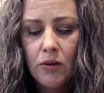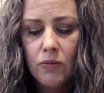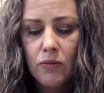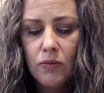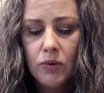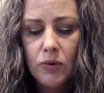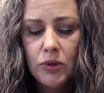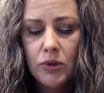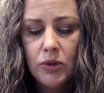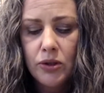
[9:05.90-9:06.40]

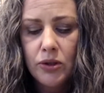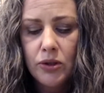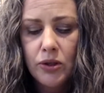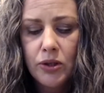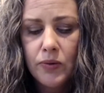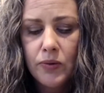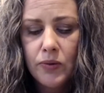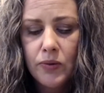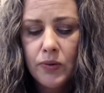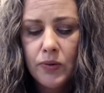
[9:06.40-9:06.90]
Will Doug
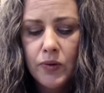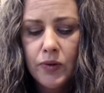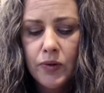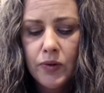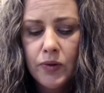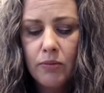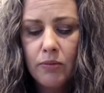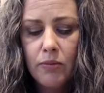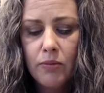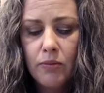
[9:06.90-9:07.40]
Jones
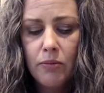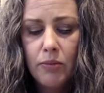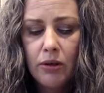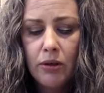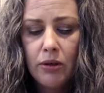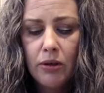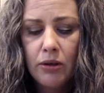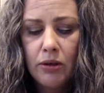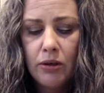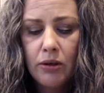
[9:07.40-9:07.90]
be
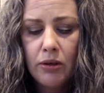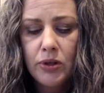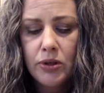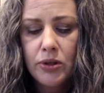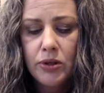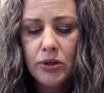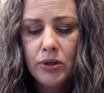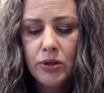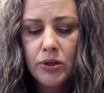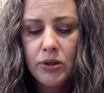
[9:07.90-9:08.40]
the new
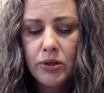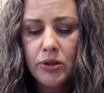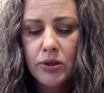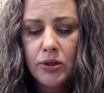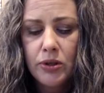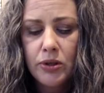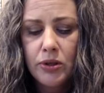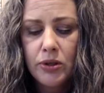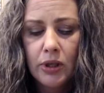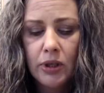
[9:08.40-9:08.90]
Attorney
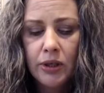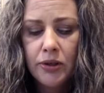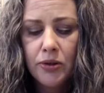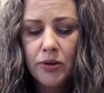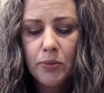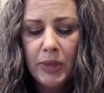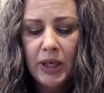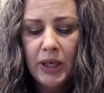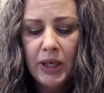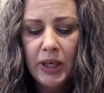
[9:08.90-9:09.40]
General
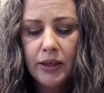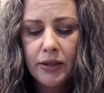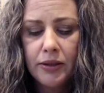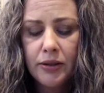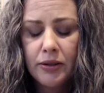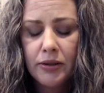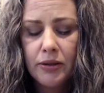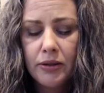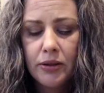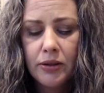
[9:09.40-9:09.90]
under
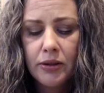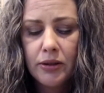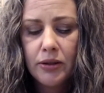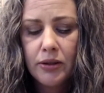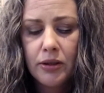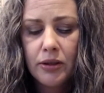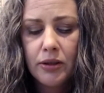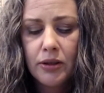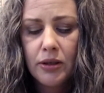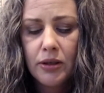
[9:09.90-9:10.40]
Biden?
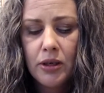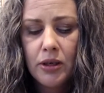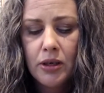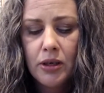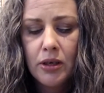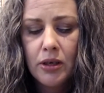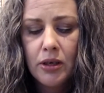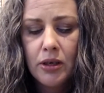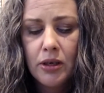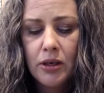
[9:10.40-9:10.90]

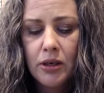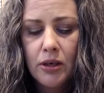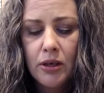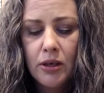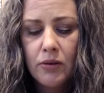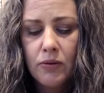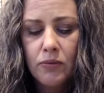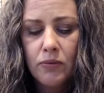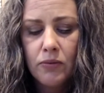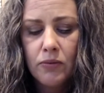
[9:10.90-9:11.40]

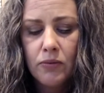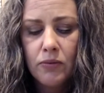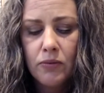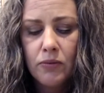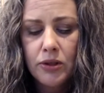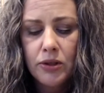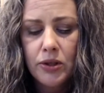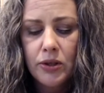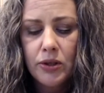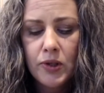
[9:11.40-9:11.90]
Will Doug
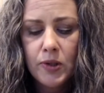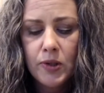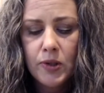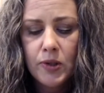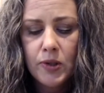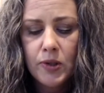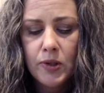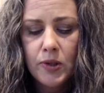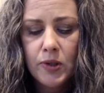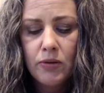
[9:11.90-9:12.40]
Jones be
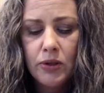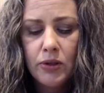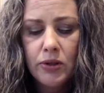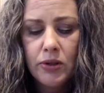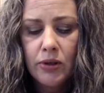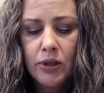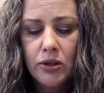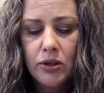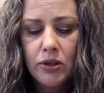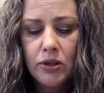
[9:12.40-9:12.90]
the new
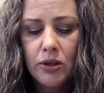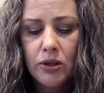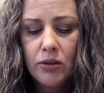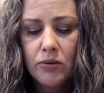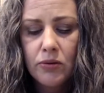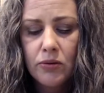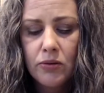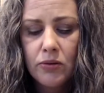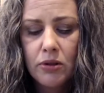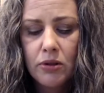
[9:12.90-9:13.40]
Attorney
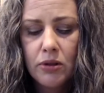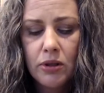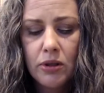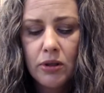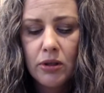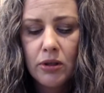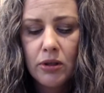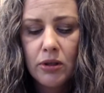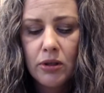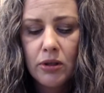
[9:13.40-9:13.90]
General
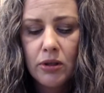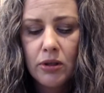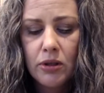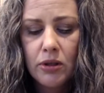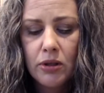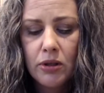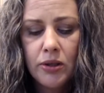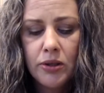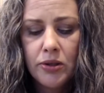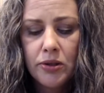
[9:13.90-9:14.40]

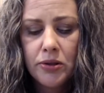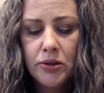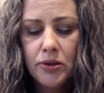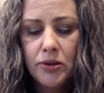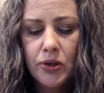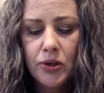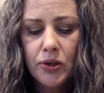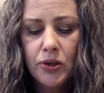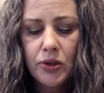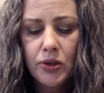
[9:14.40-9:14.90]
under
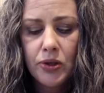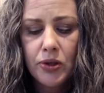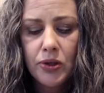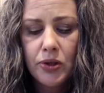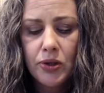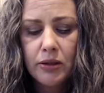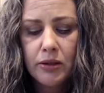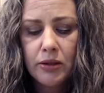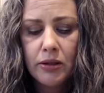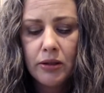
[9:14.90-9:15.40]
Joe
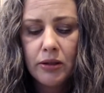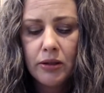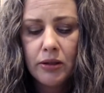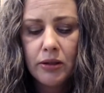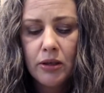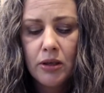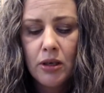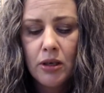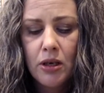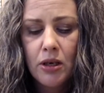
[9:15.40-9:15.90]
Biden?
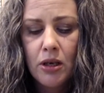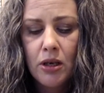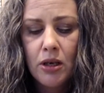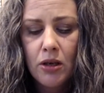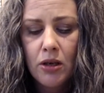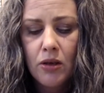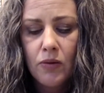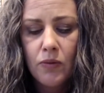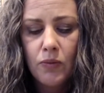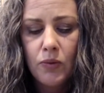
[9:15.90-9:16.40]

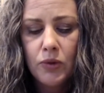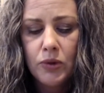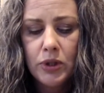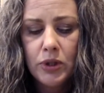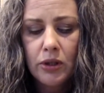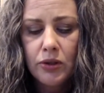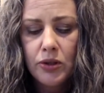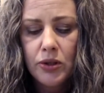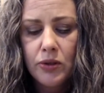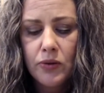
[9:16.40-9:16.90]
Will
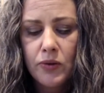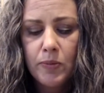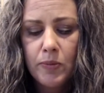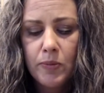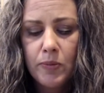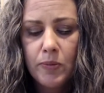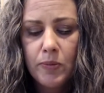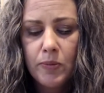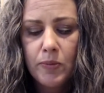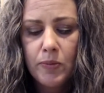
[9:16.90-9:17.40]
Doug Jones
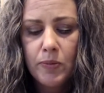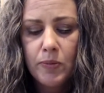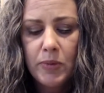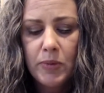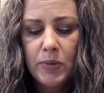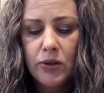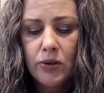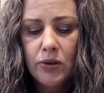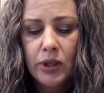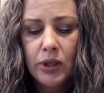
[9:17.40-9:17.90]
be the new
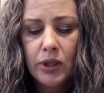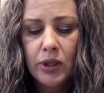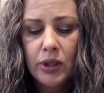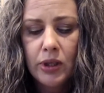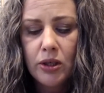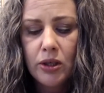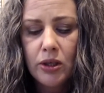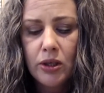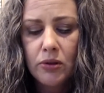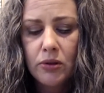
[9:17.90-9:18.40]
Attorney
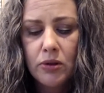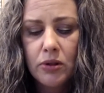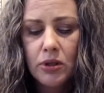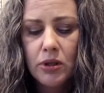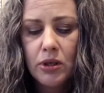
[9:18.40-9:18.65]
General